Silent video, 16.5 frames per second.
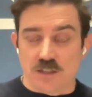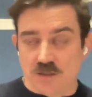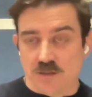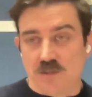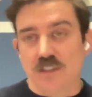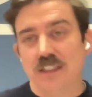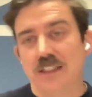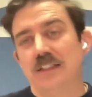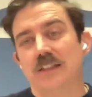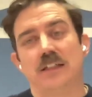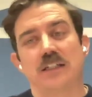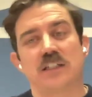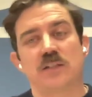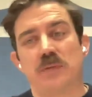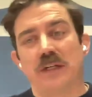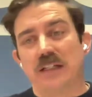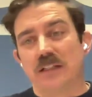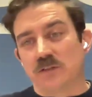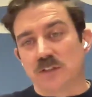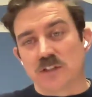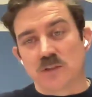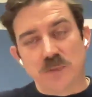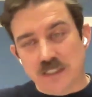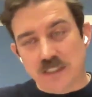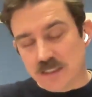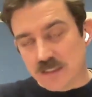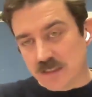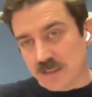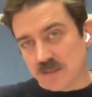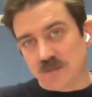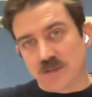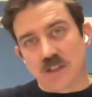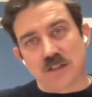audio, expanding rich
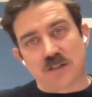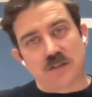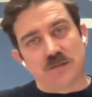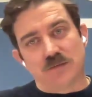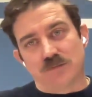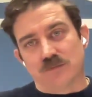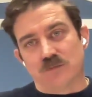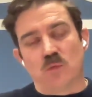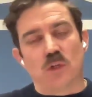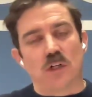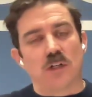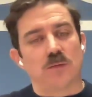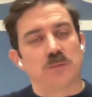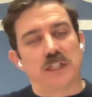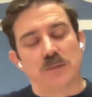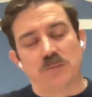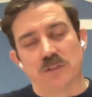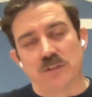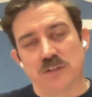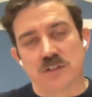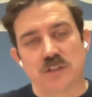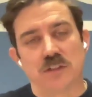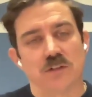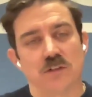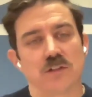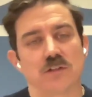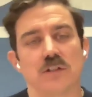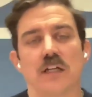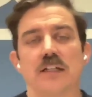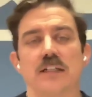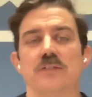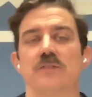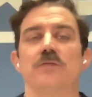media, custom wallpapers. There are a
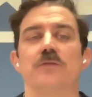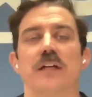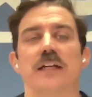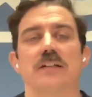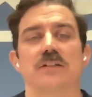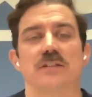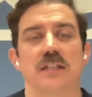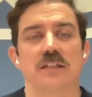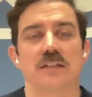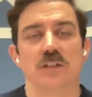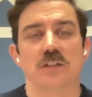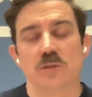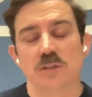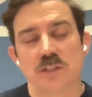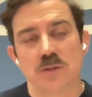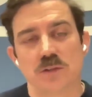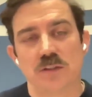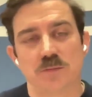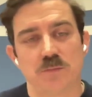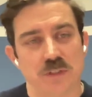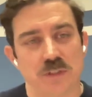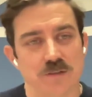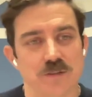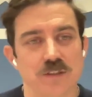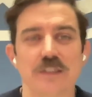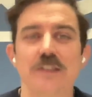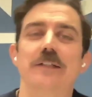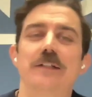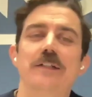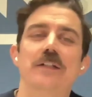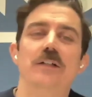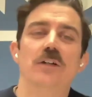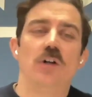lot of different factors that can go into it, but
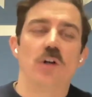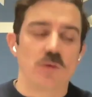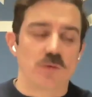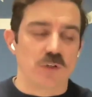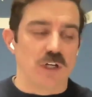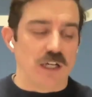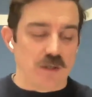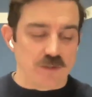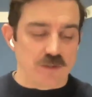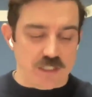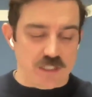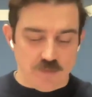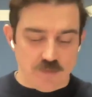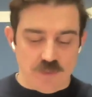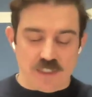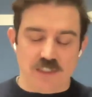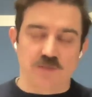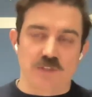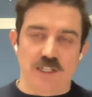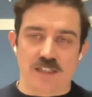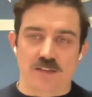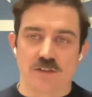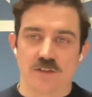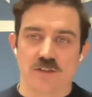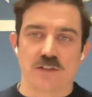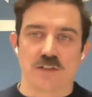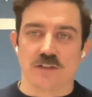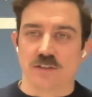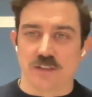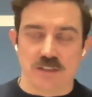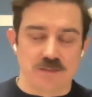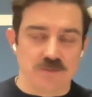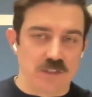overall, I would say the biggest factor is
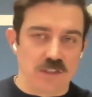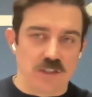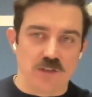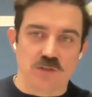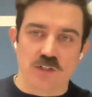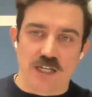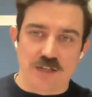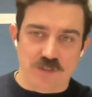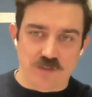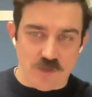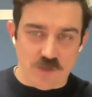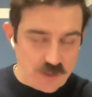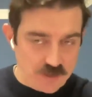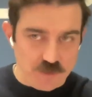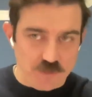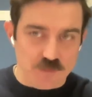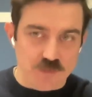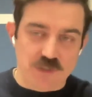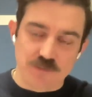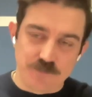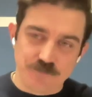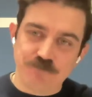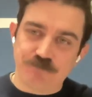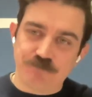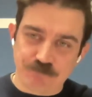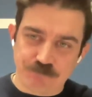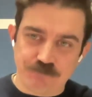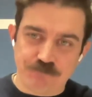certainly, traffic volumes.